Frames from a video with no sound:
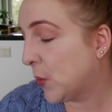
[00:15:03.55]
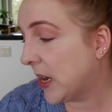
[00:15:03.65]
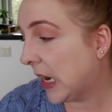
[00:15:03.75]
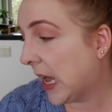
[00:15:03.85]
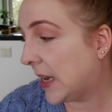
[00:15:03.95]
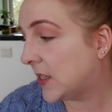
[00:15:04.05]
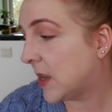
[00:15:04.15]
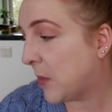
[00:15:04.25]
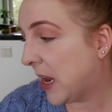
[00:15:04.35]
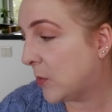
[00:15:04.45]
realize
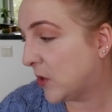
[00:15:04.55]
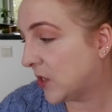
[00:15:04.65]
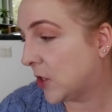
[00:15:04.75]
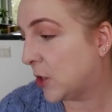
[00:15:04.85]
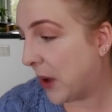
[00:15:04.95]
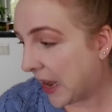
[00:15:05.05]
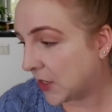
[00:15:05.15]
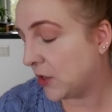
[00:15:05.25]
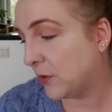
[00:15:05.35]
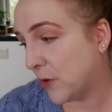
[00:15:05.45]
that makeup was such a
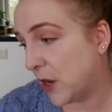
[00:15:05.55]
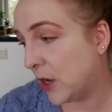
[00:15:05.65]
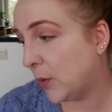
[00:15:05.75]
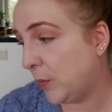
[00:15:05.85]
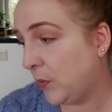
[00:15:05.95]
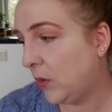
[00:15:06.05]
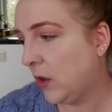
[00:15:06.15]
passion for you?